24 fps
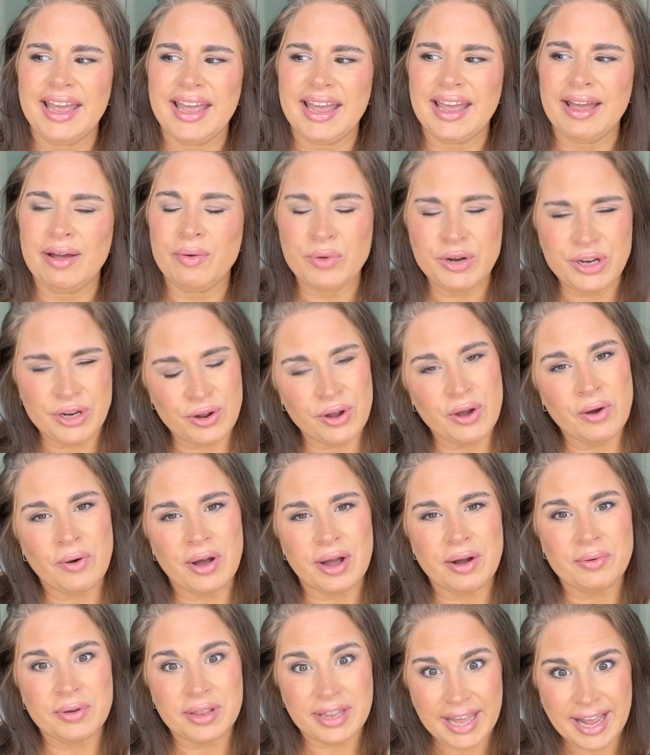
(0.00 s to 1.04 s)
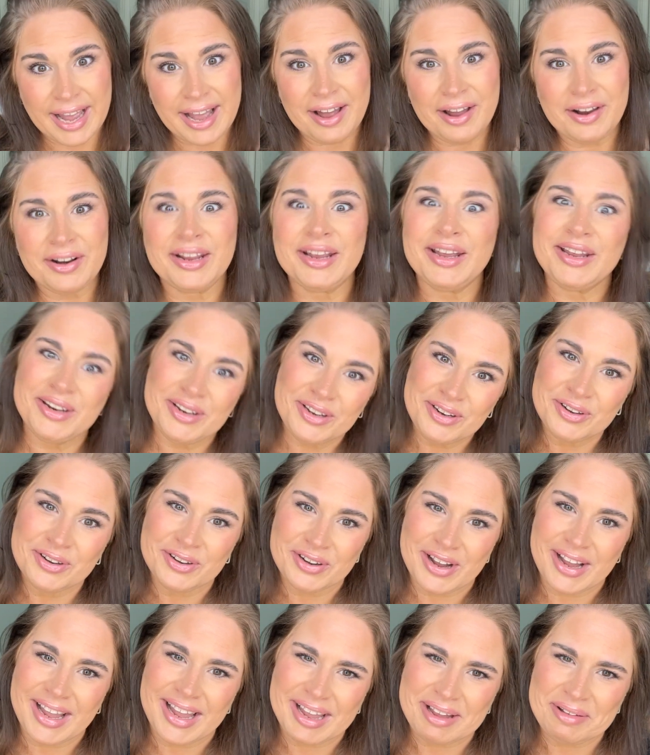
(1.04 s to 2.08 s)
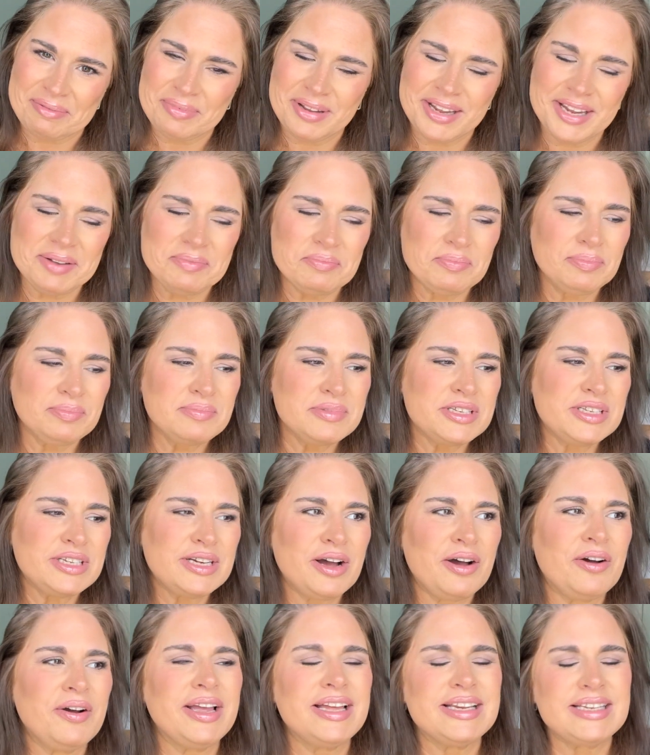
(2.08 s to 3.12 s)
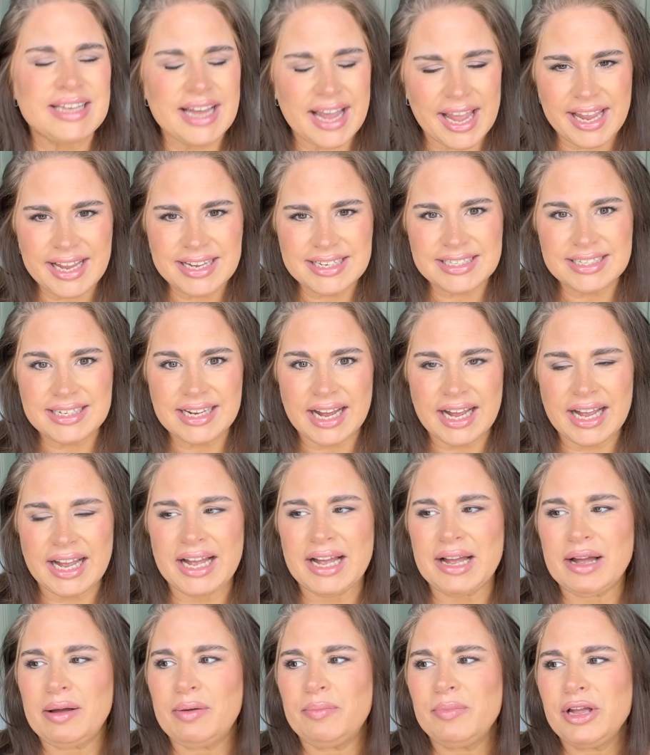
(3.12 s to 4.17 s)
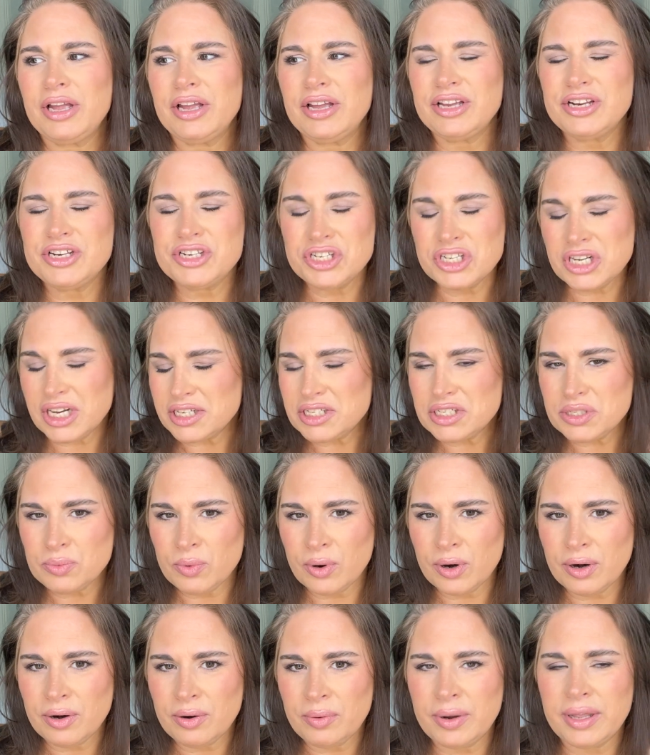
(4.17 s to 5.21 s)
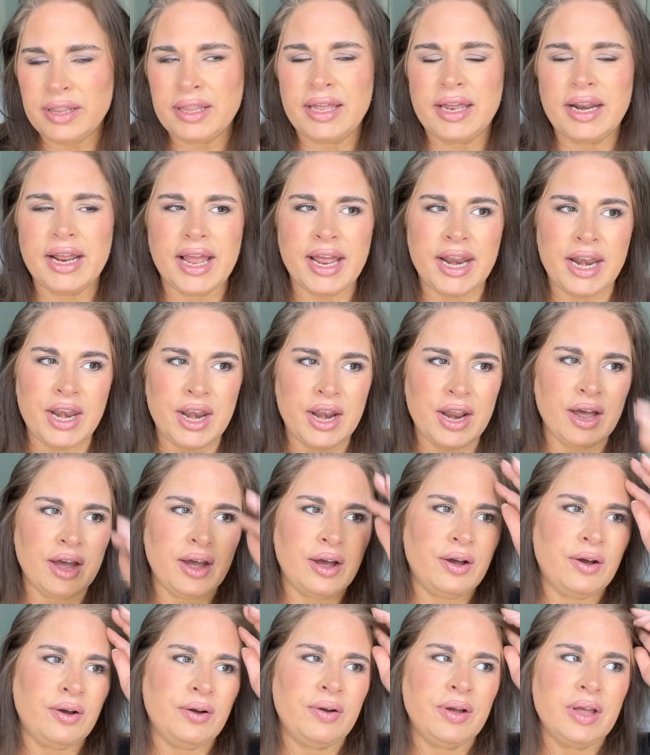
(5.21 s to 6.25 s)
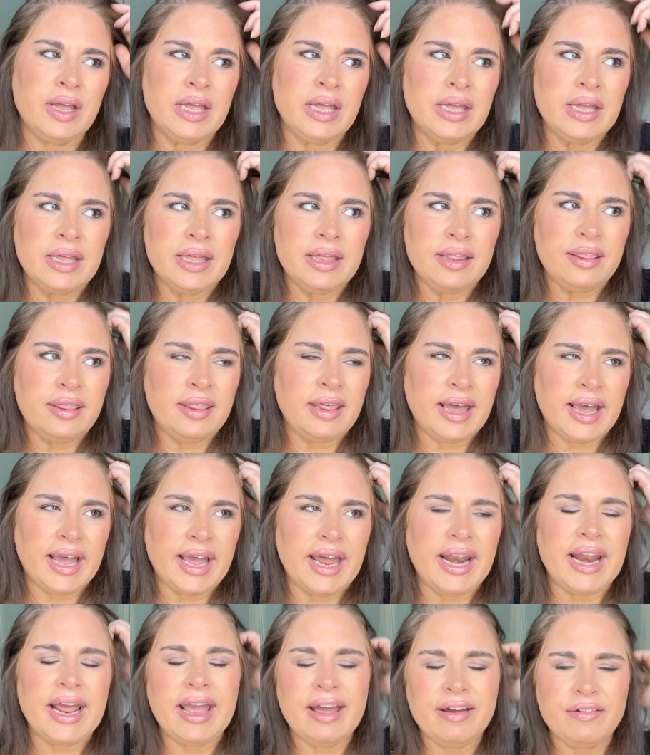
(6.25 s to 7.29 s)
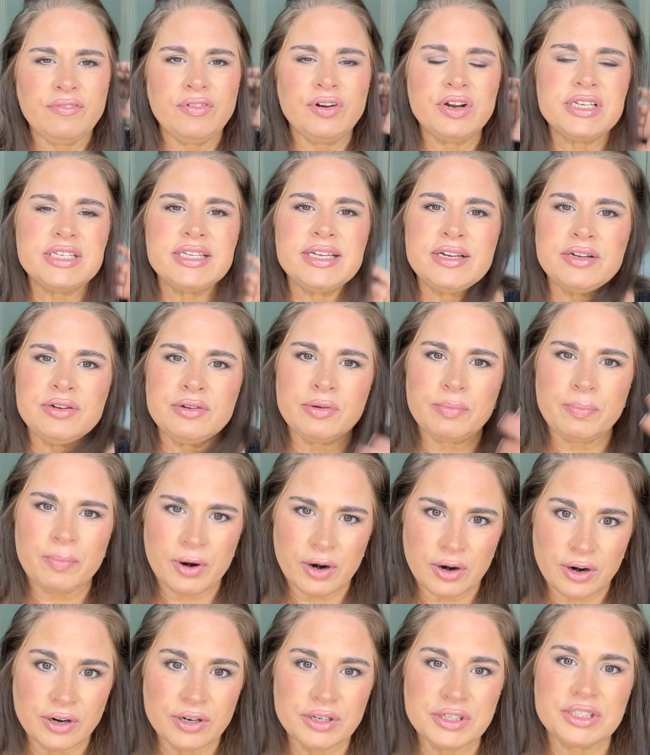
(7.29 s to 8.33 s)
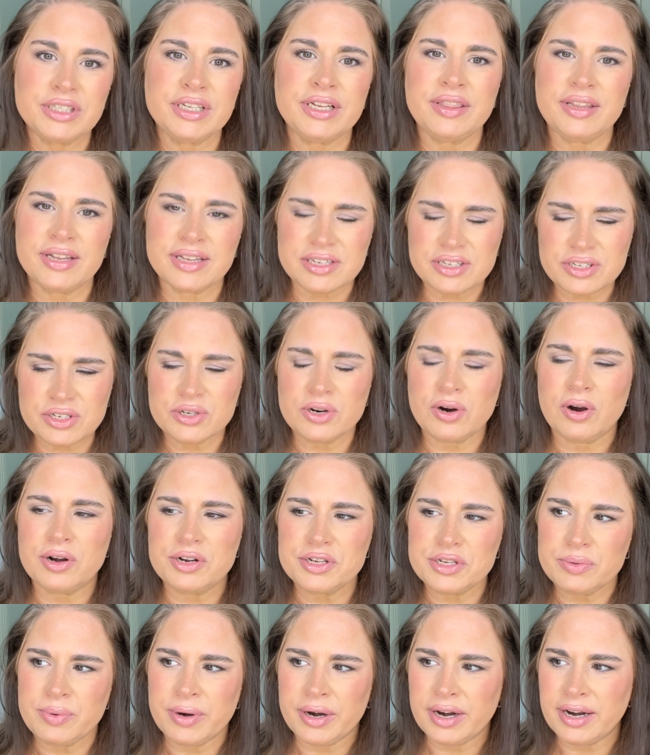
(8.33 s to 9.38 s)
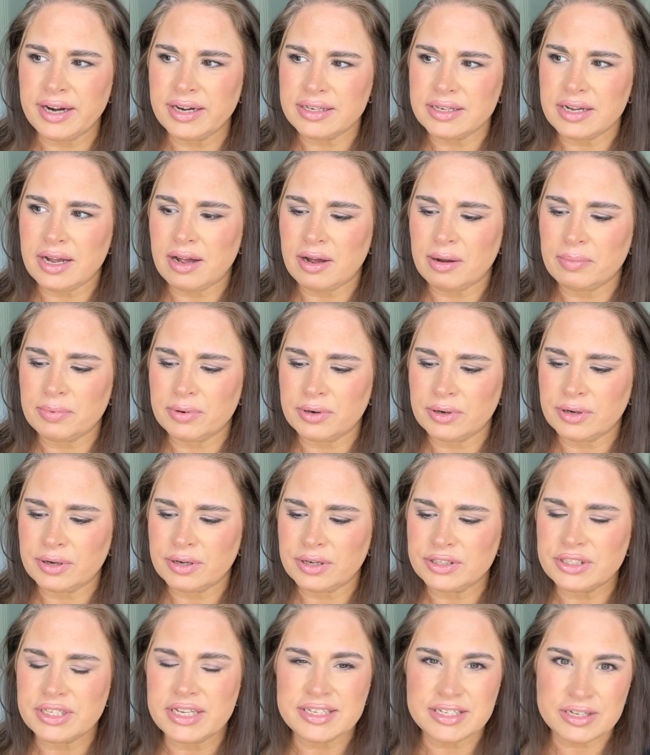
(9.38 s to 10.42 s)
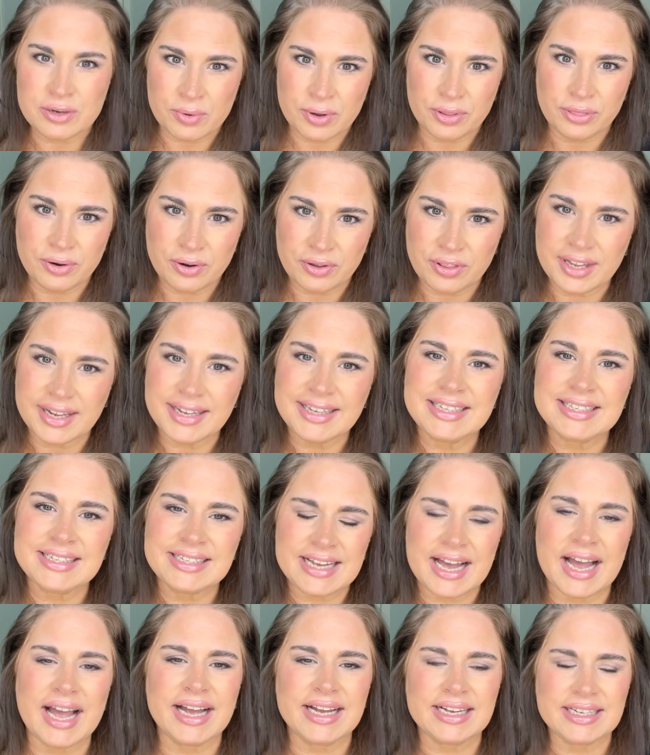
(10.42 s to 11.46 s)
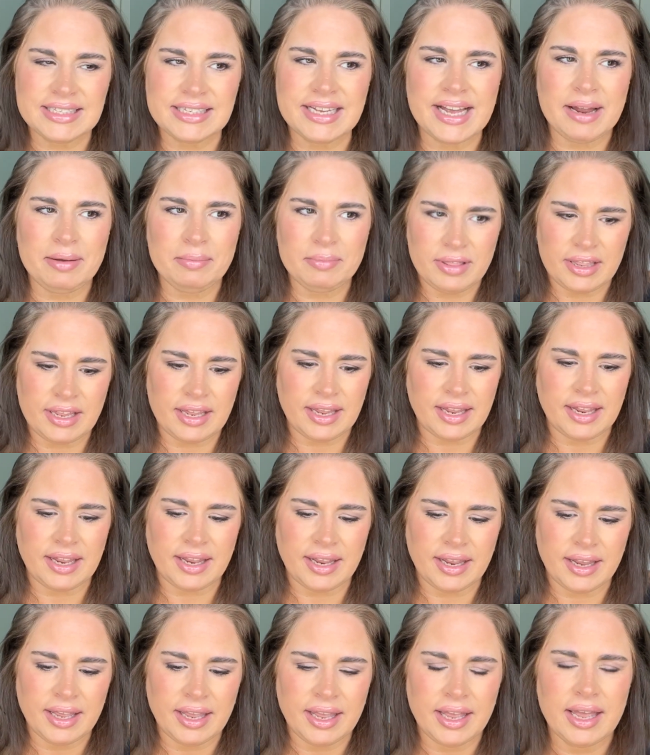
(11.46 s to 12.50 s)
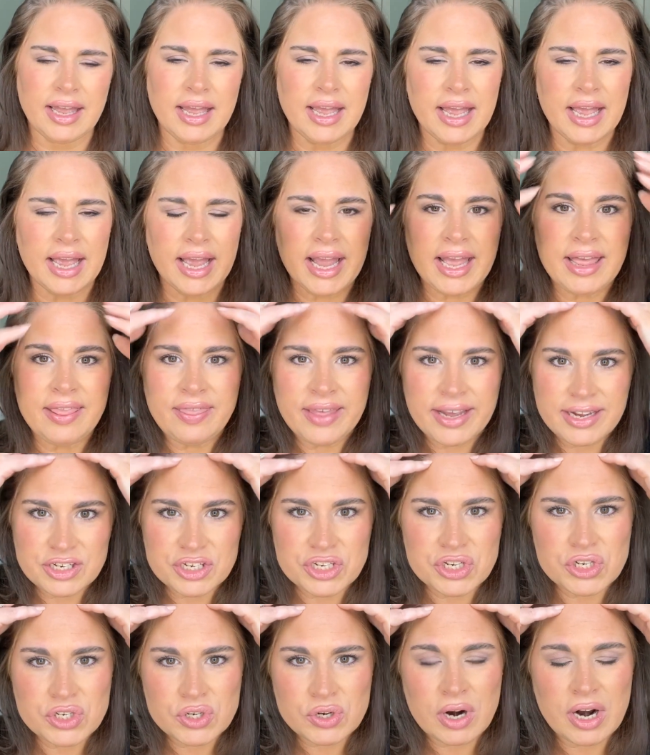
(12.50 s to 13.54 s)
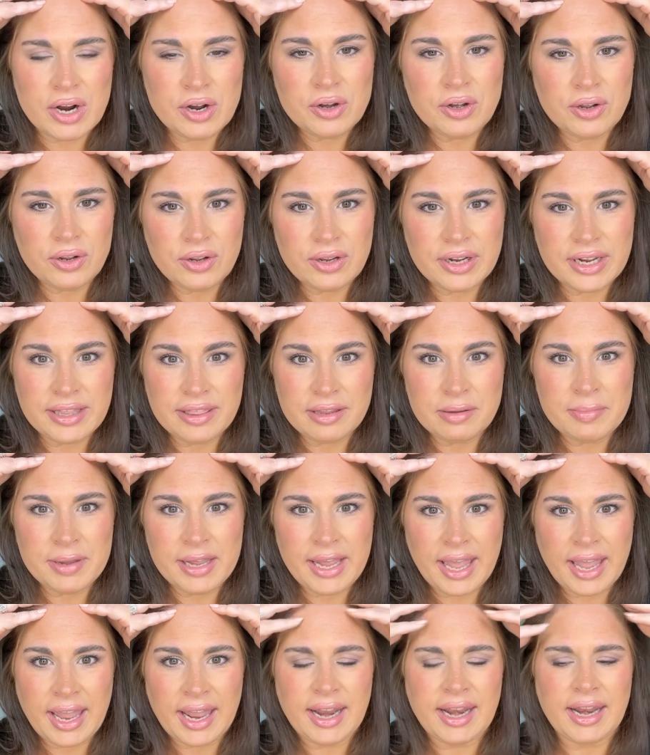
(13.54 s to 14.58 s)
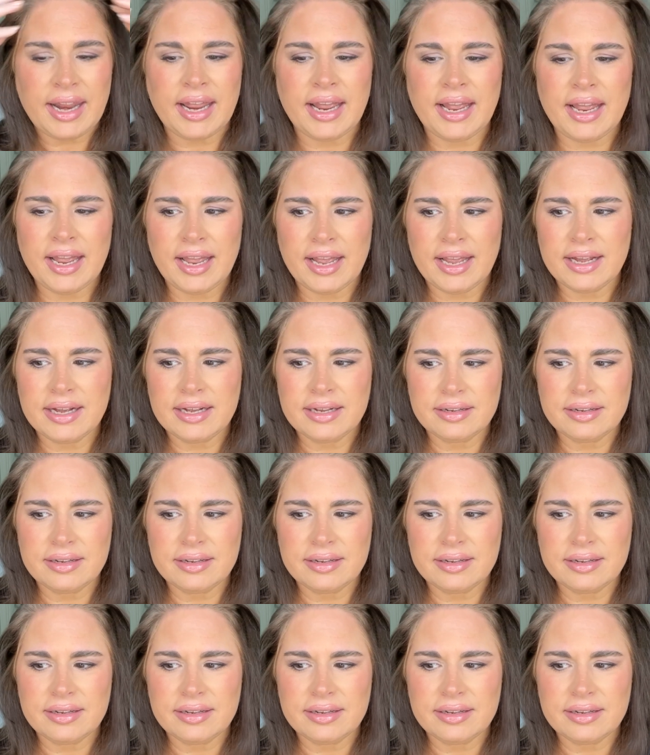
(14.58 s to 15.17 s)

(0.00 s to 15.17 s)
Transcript: And when you go out without it, you're not happy. So it takes time. Just work with it and know that every single person that starts wearing toppers is going through the exact same thing, and they struggle in the beginning